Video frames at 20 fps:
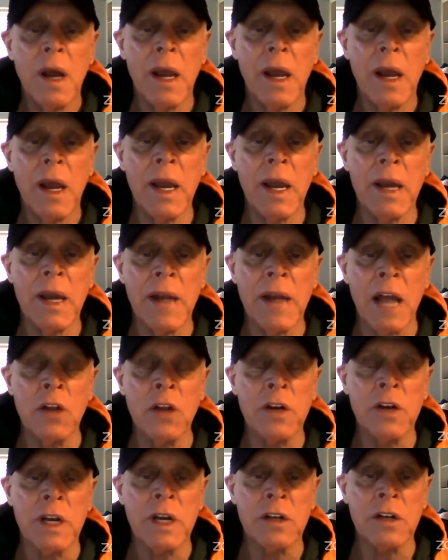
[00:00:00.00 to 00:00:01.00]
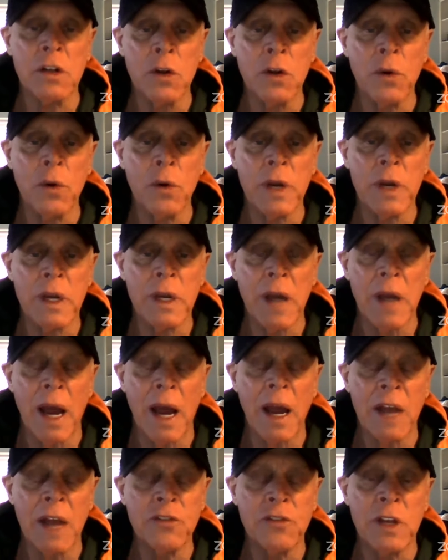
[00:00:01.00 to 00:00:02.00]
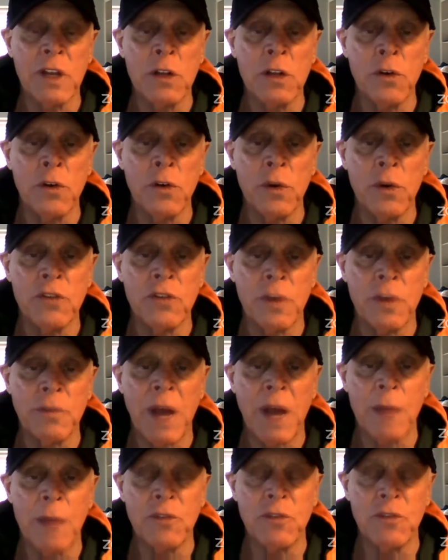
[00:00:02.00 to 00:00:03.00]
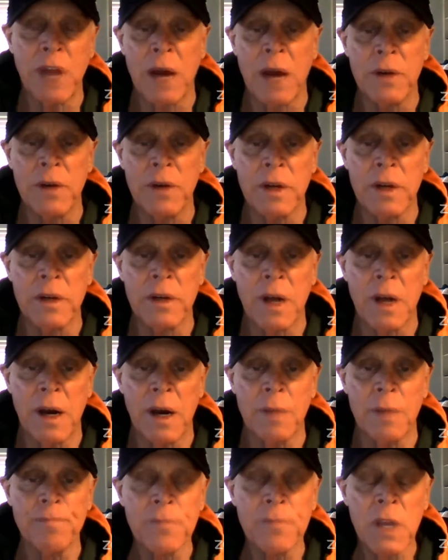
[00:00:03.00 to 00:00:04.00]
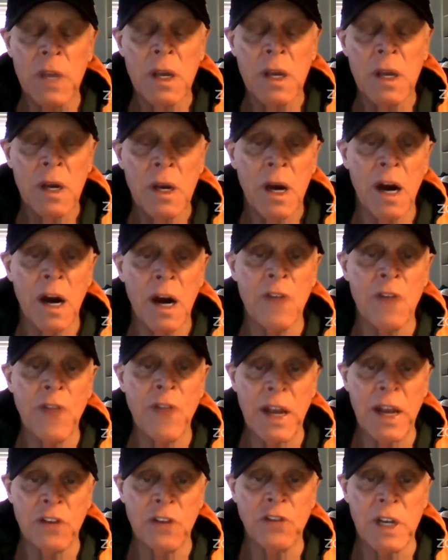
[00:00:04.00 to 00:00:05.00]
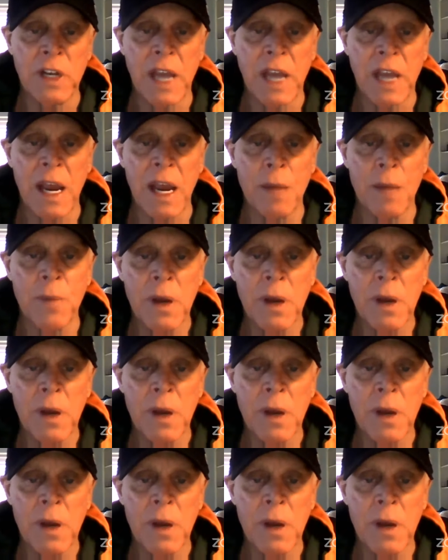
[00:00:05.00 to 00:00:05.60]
And I look at Louis, I see Louis sometimes down in a fantasy camp,